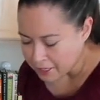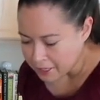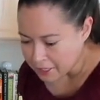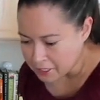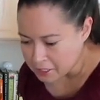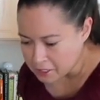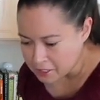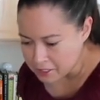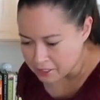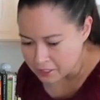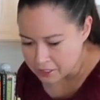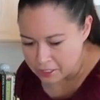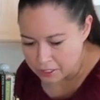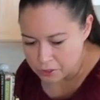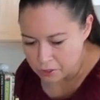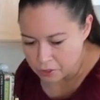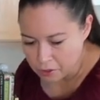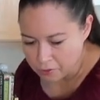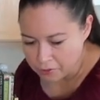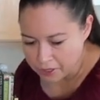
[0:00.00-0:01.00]
she's
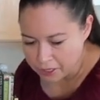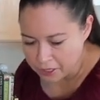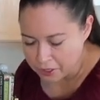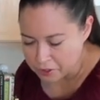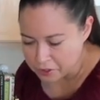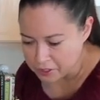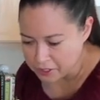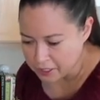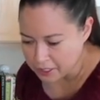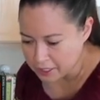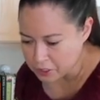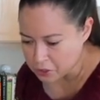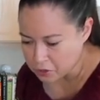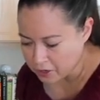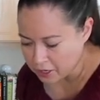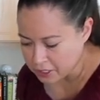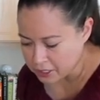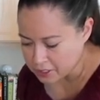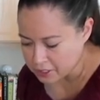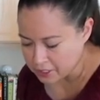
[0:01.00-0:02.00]
over here sneak trying
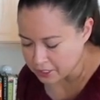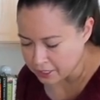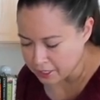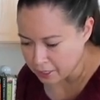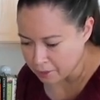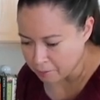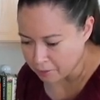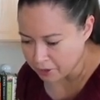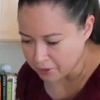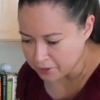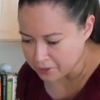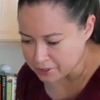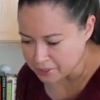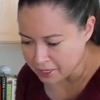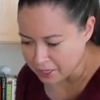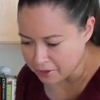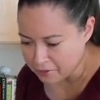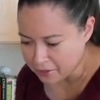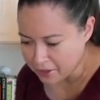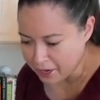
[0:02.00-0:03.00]
to sneak up on the
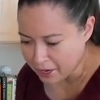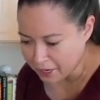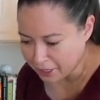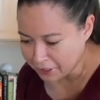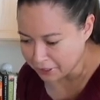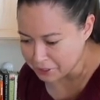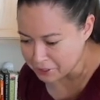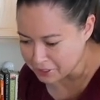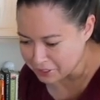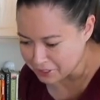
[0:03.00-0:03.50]
side of the island to